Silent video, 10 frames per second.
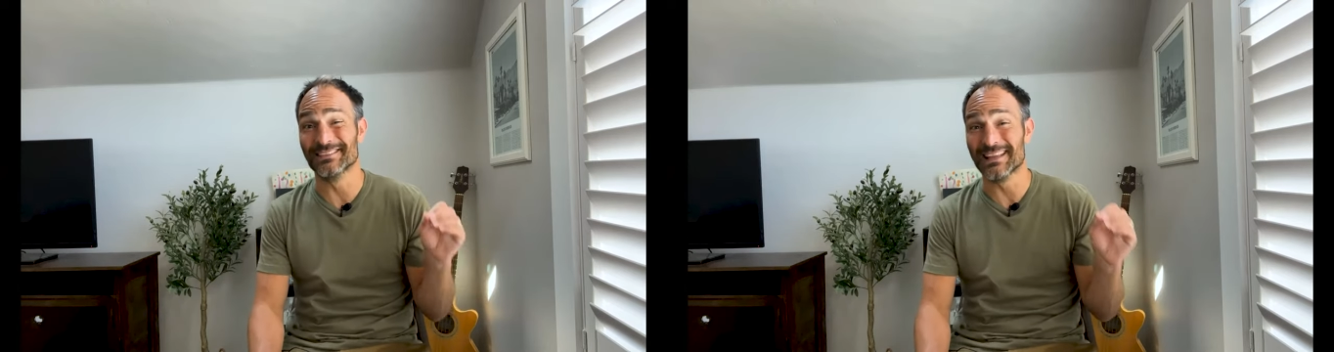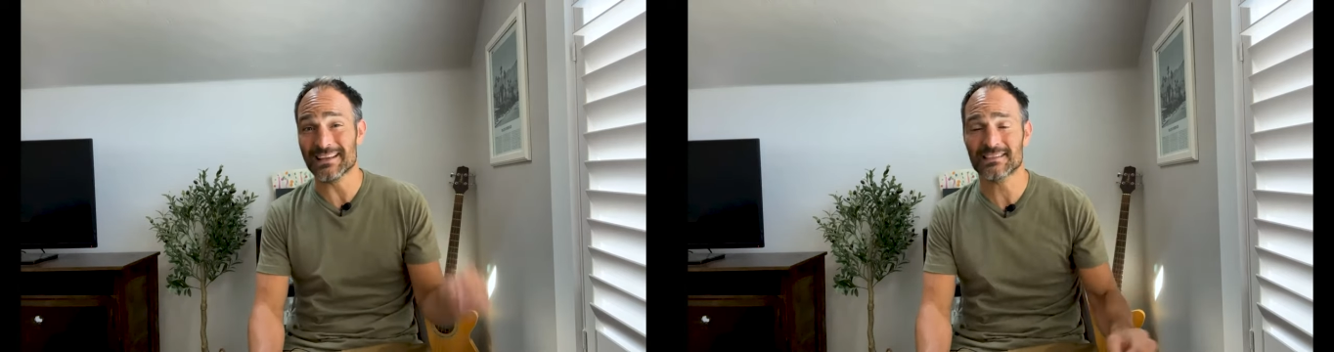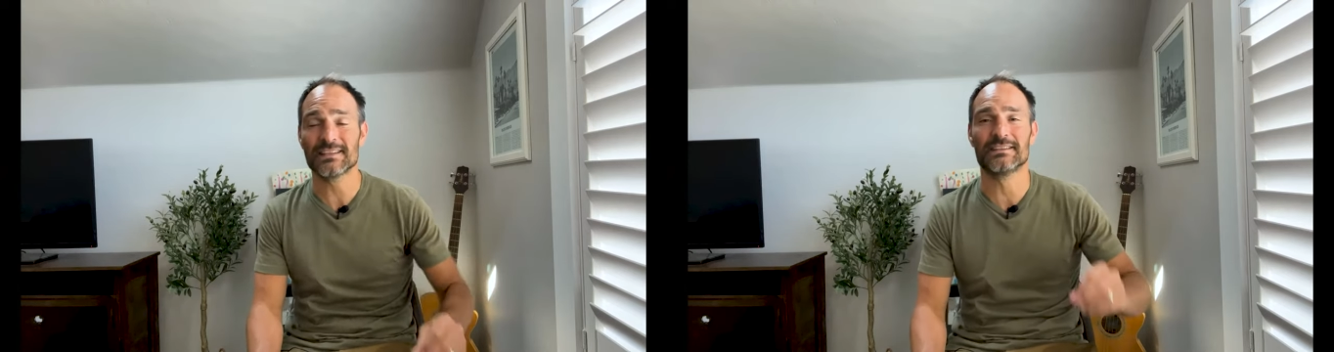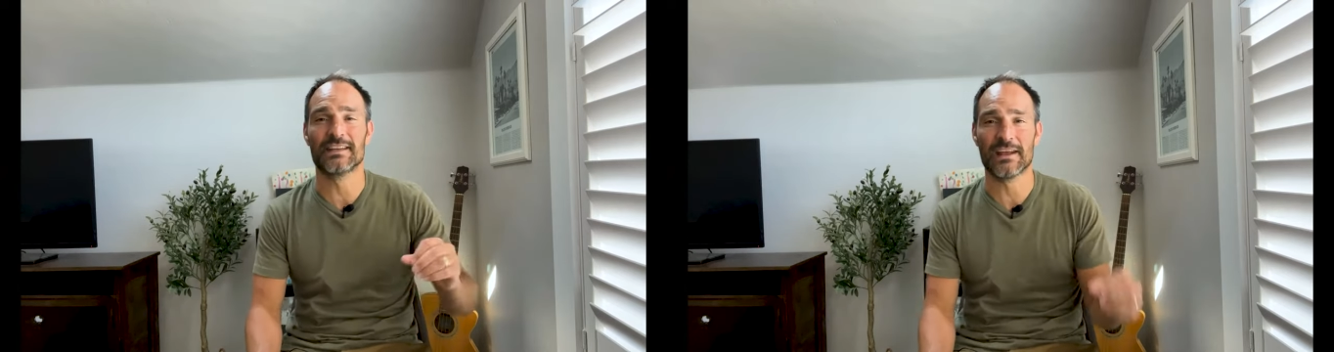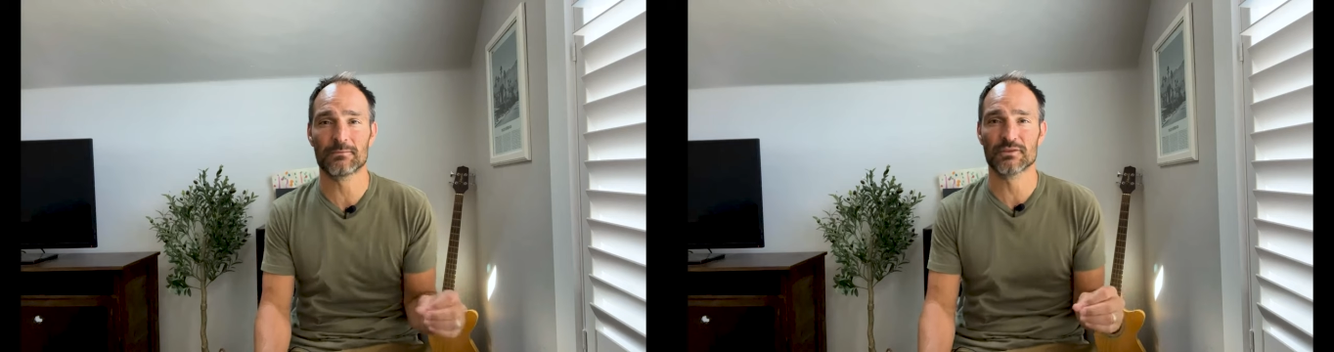less than
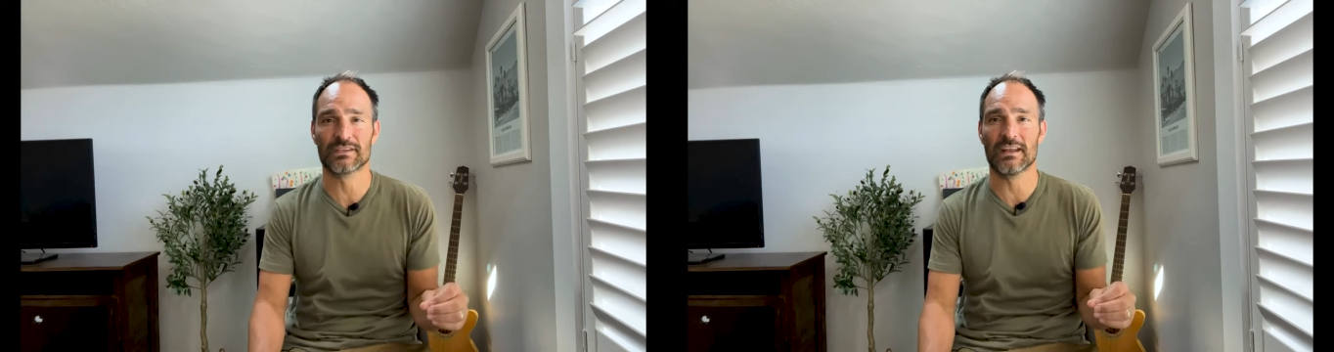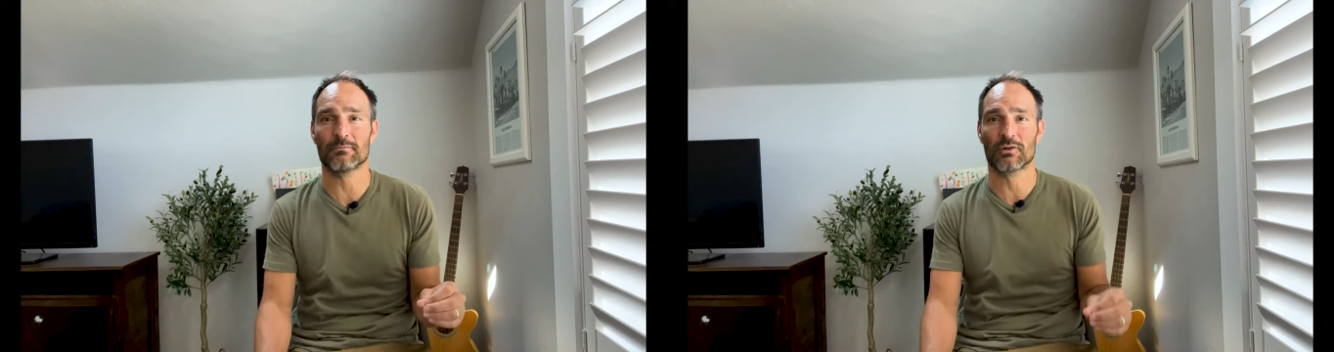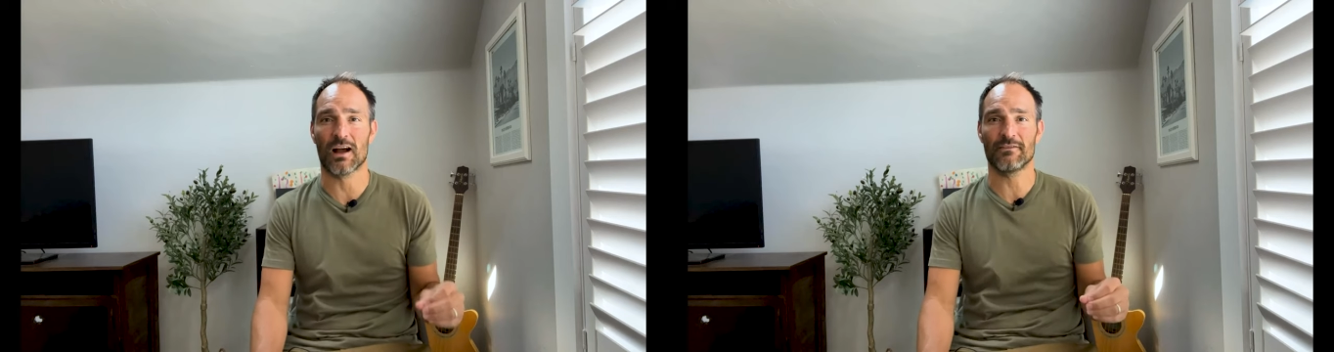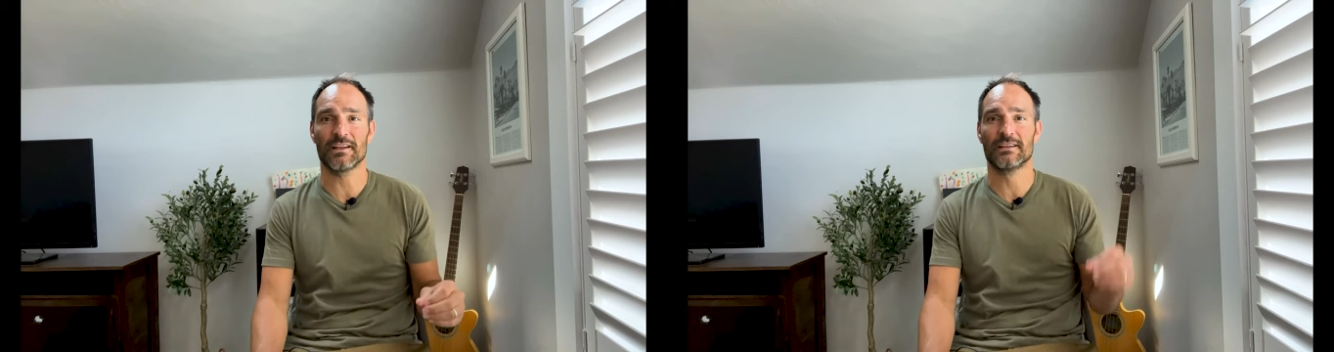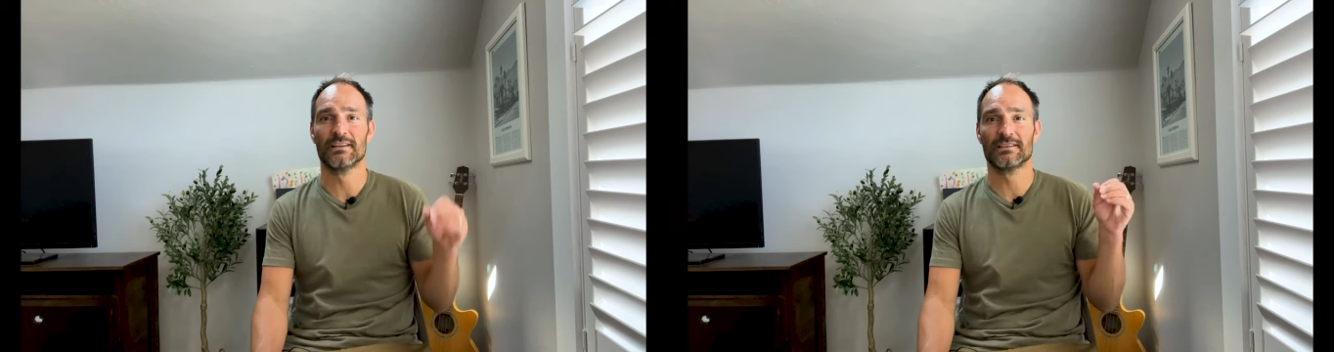10%
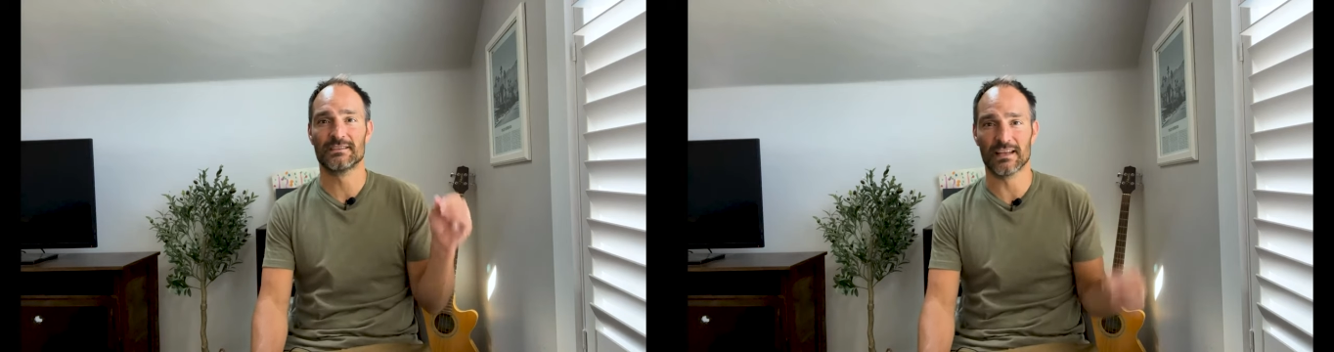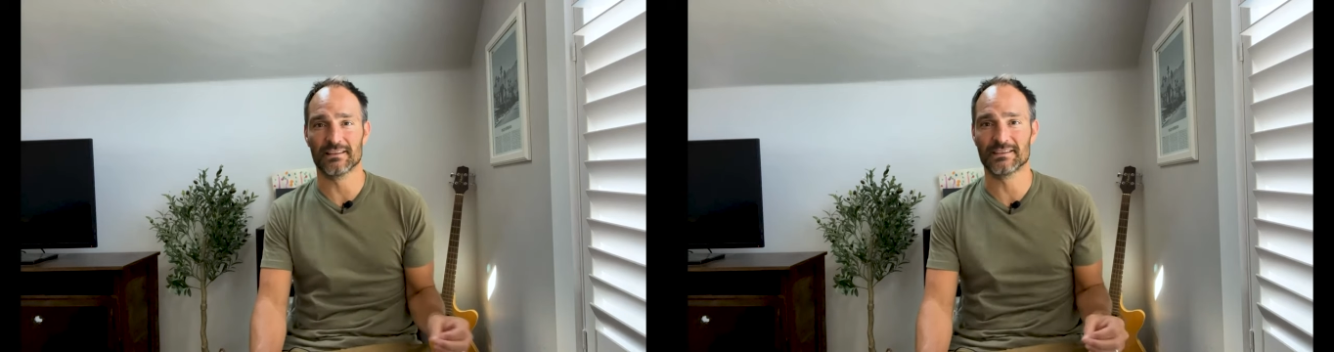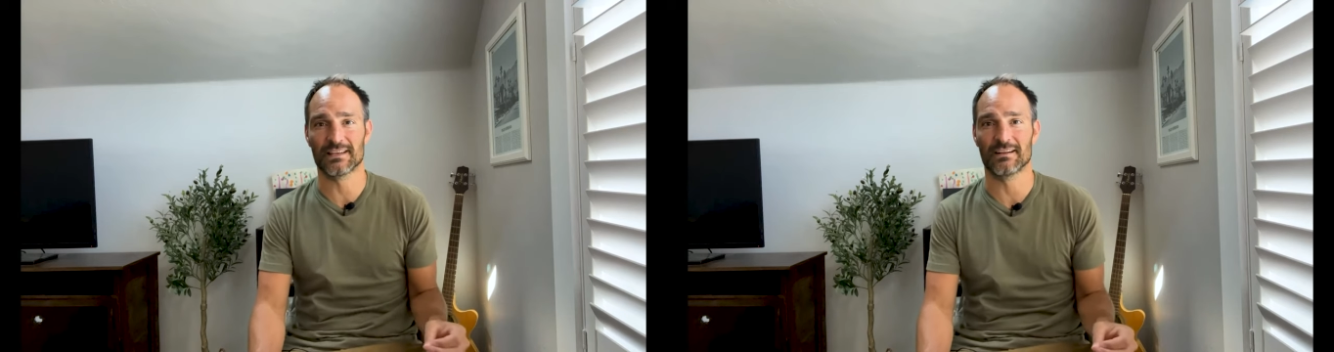profit selling